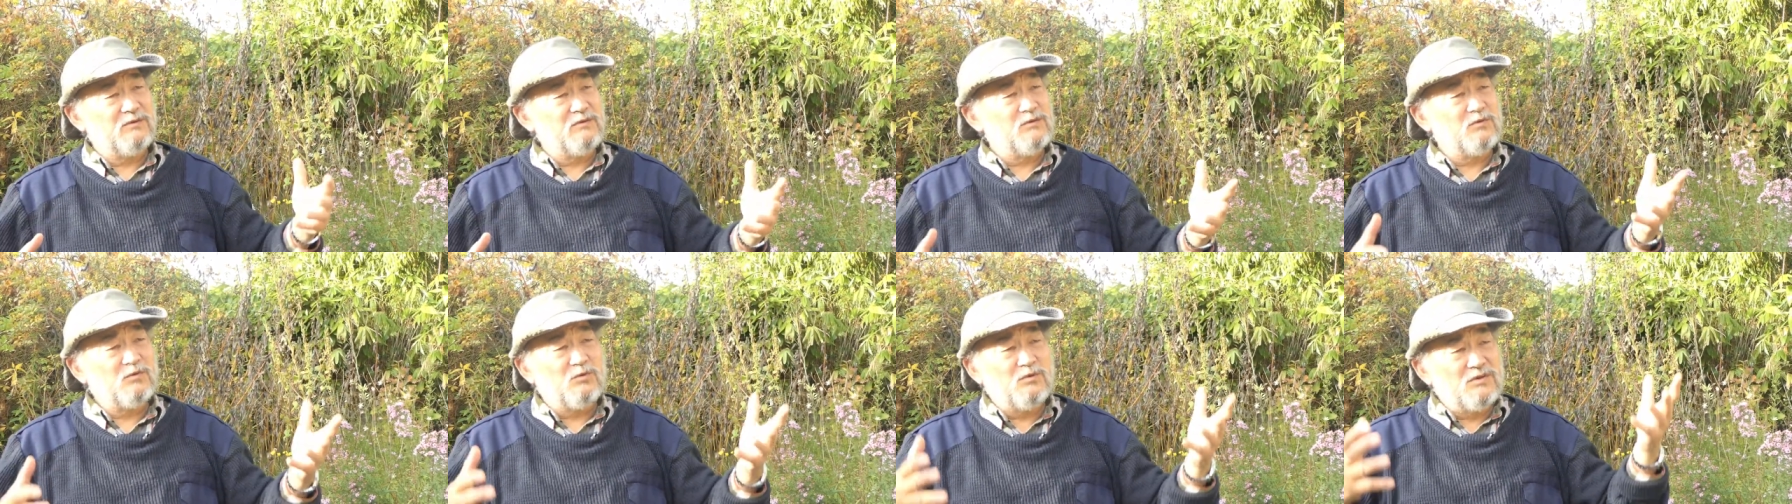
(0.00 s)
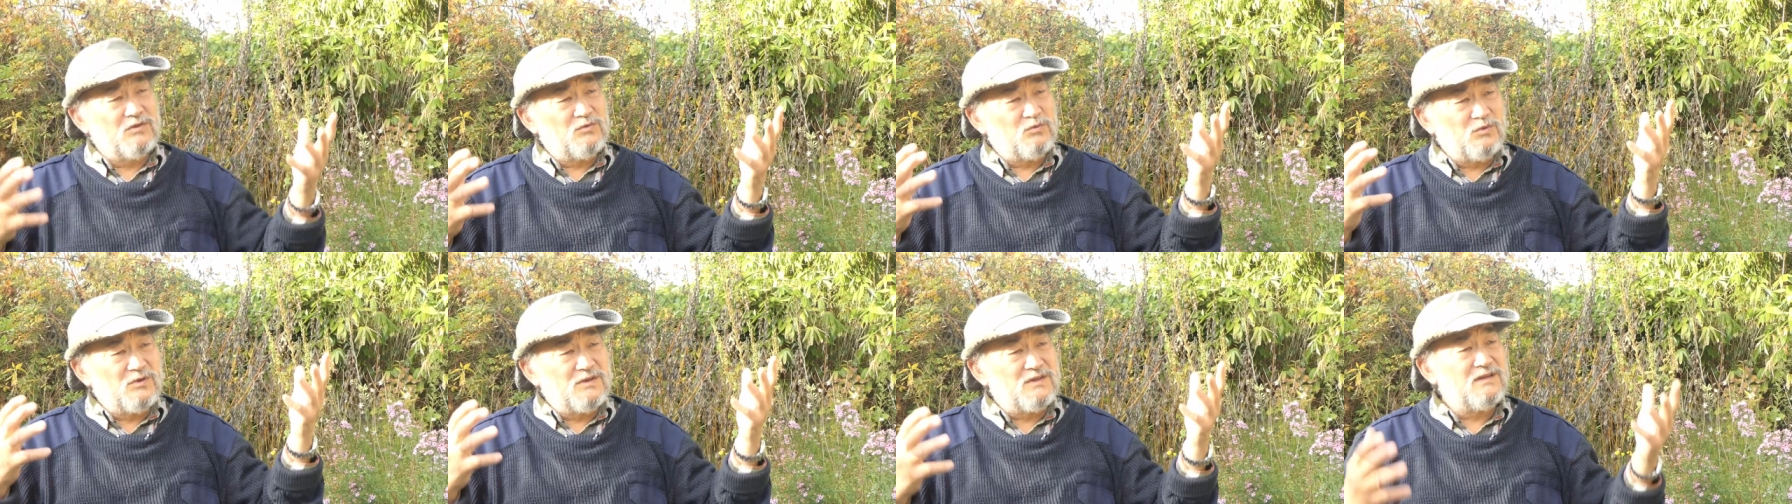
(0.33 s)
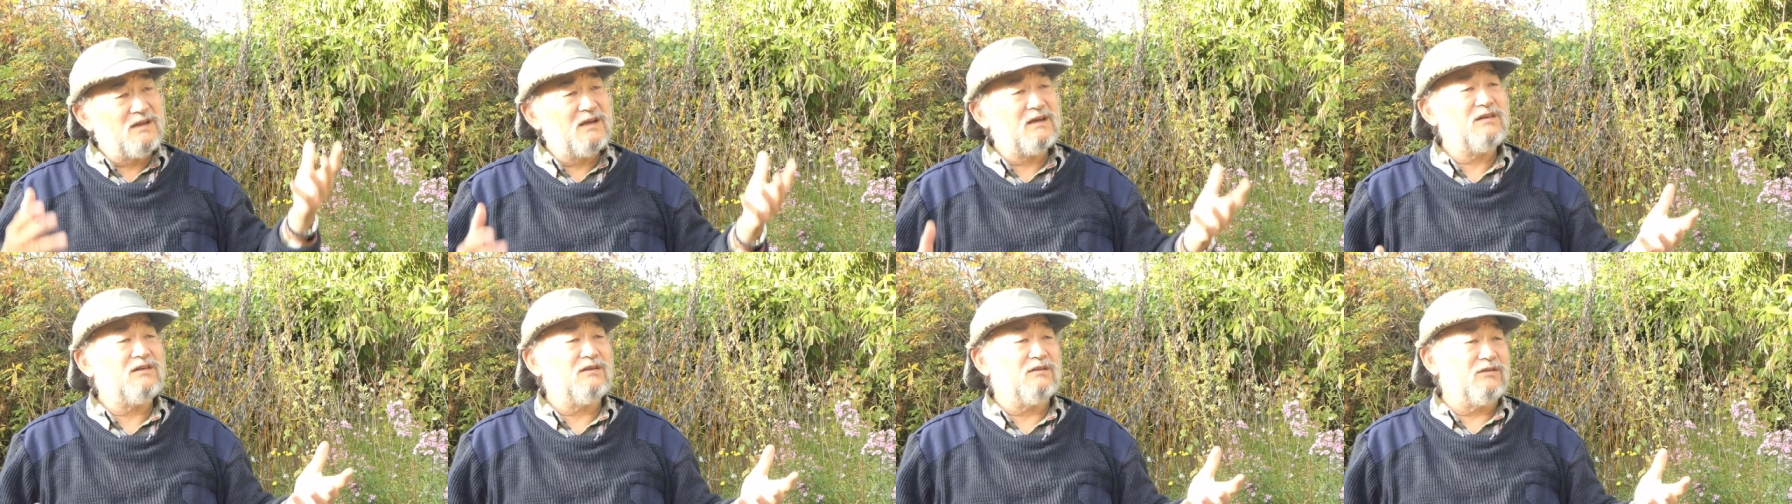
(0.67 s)
It's
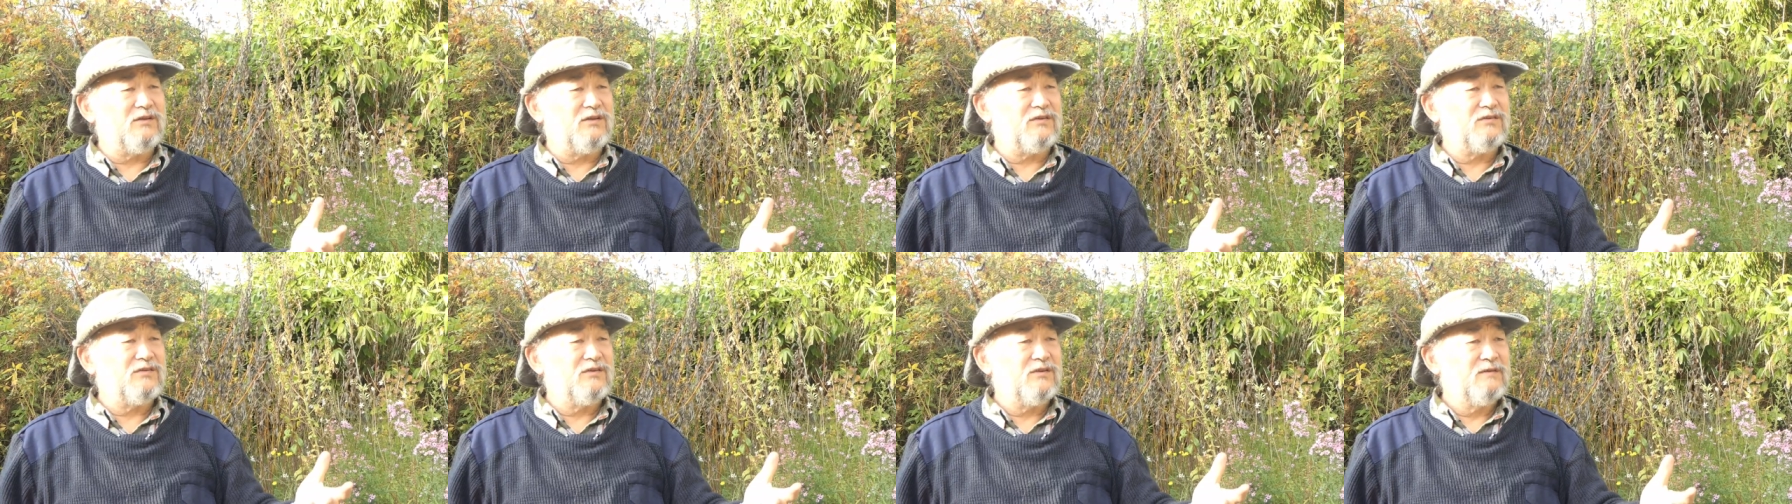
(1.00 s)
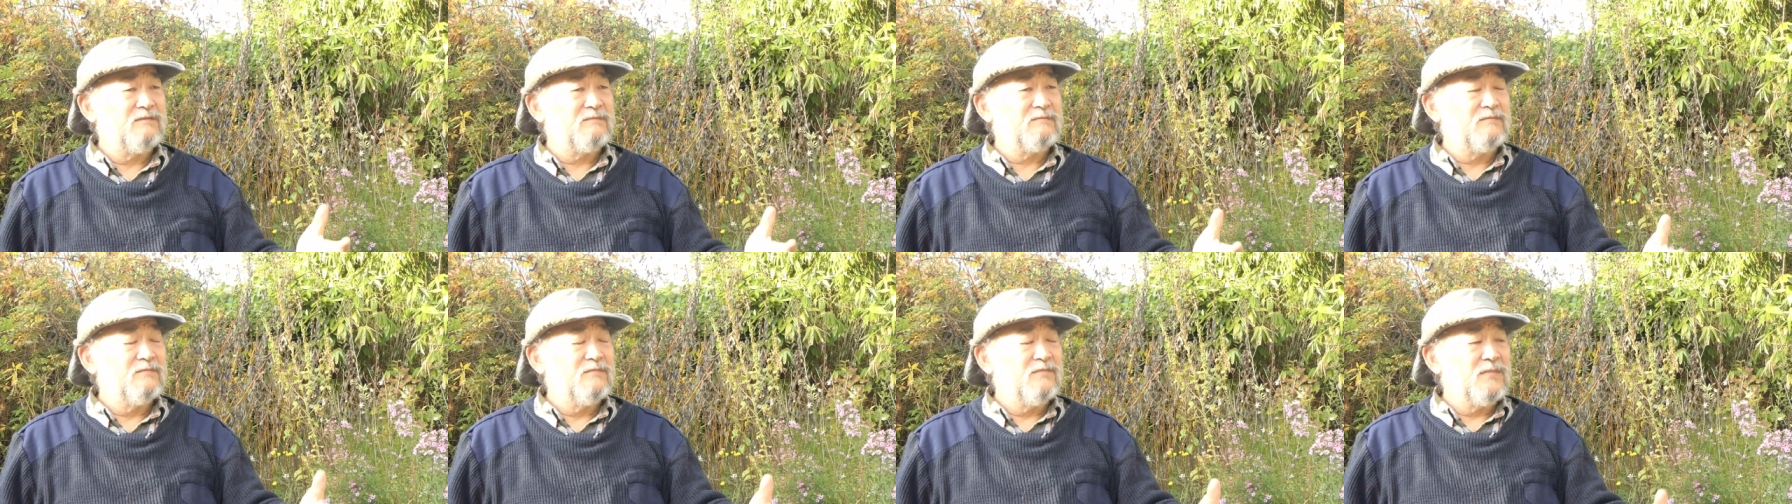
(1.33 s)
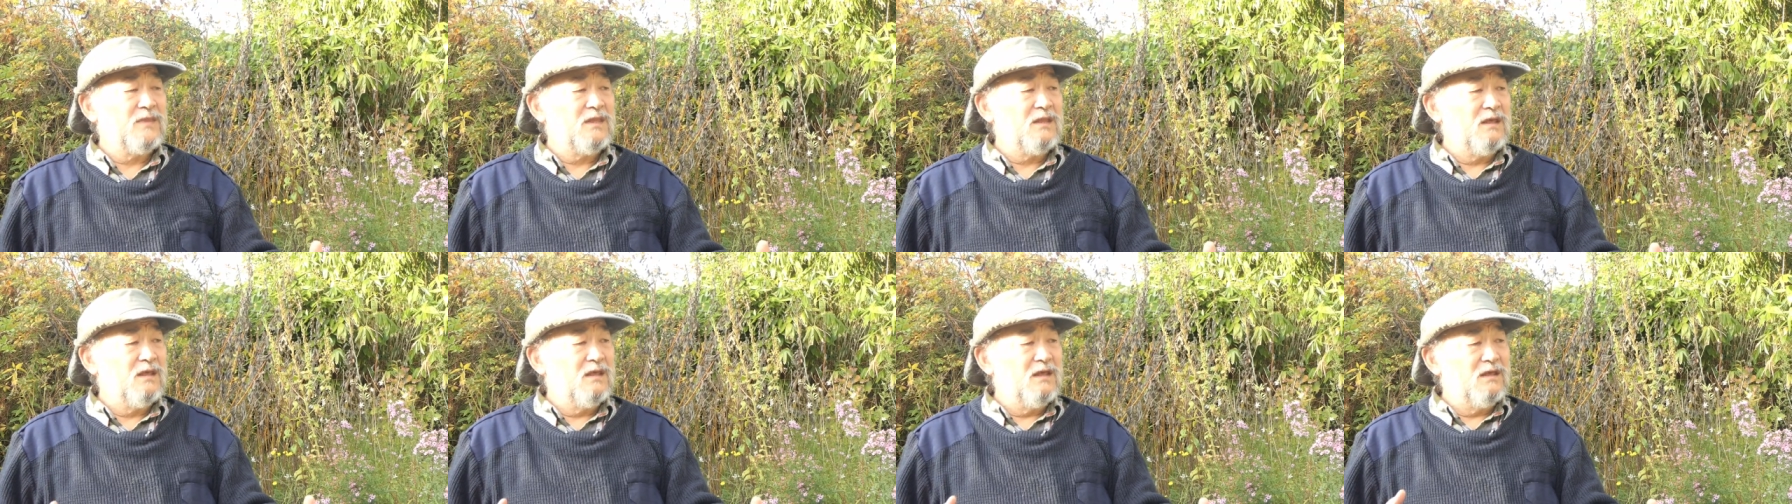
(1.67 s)
ridiculous.
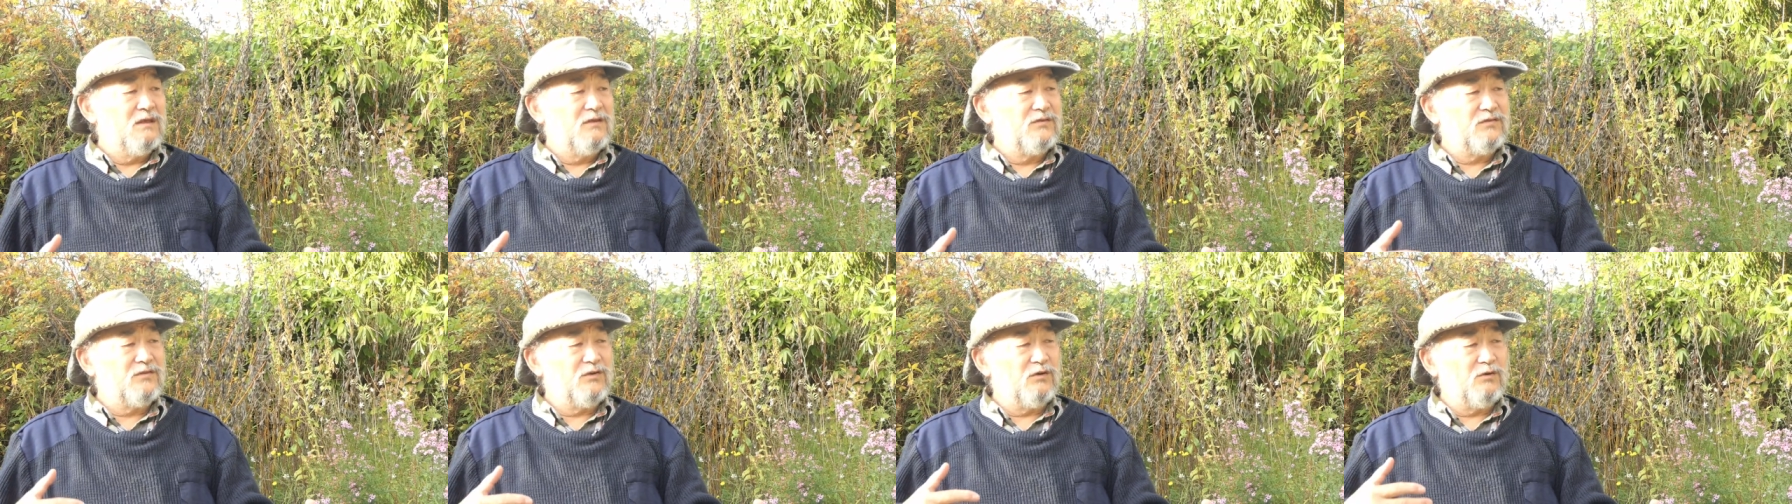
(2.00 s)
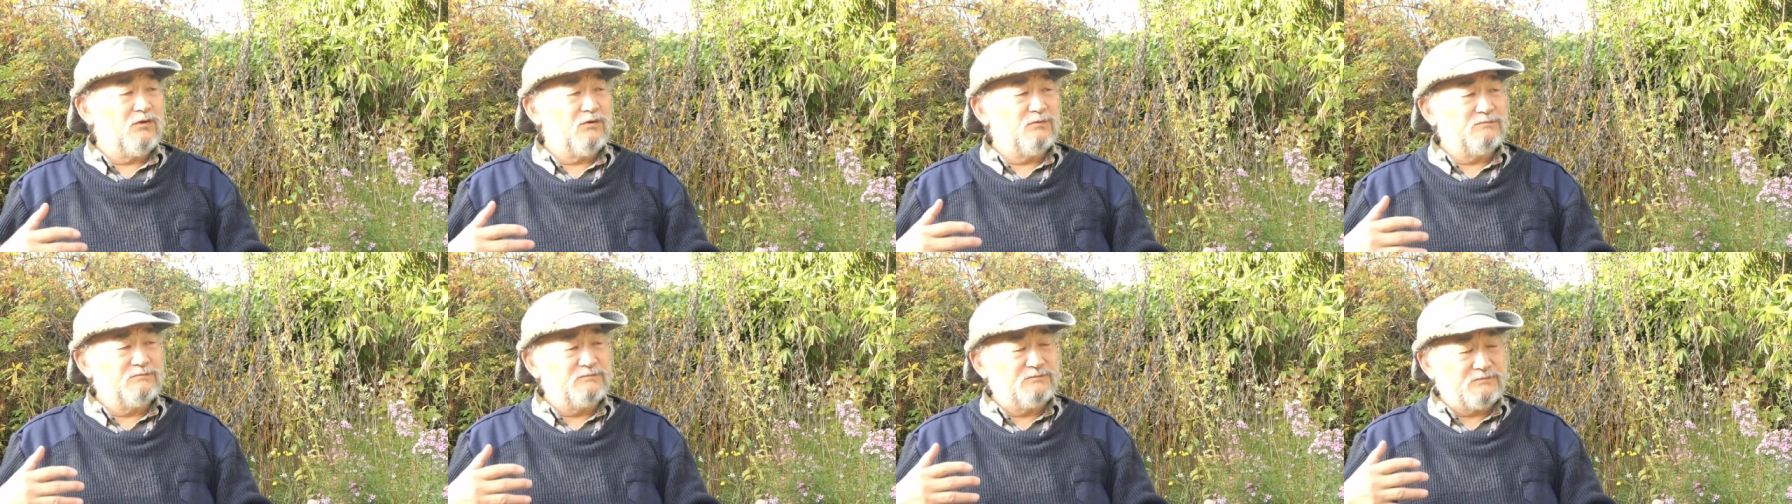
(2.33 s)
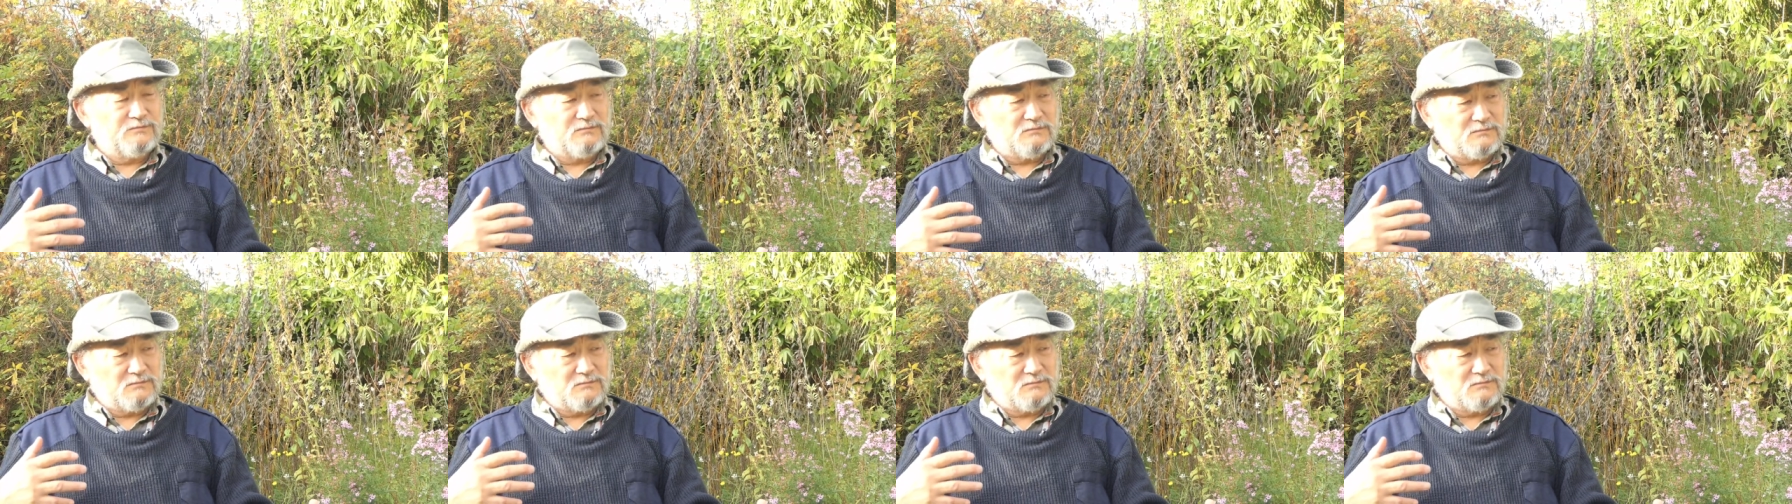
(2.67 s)
So